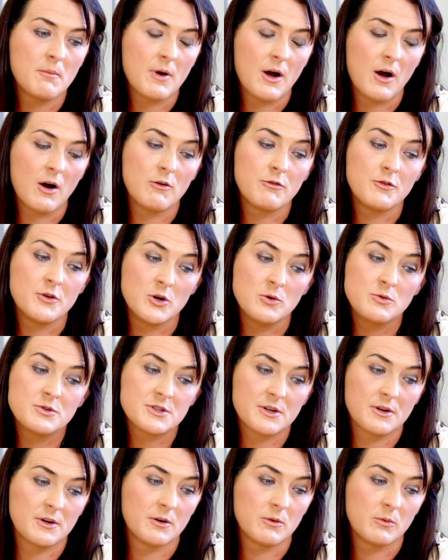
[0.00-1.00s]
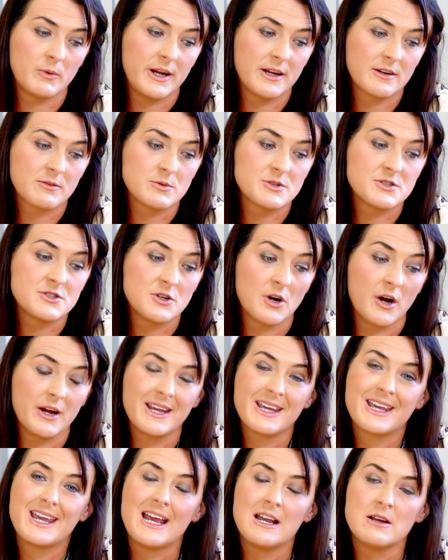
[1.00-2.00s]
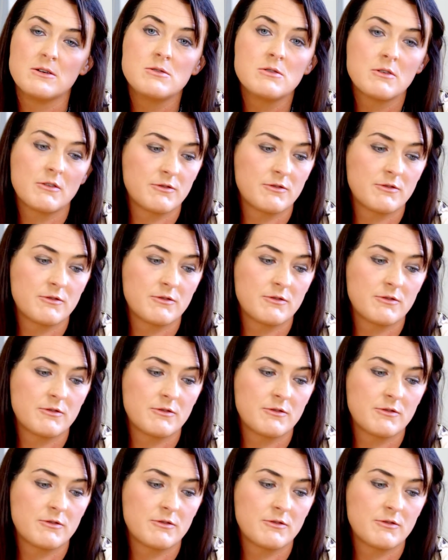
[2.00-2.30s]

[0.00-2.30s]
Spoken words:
Of note, her weight was down 1 kilo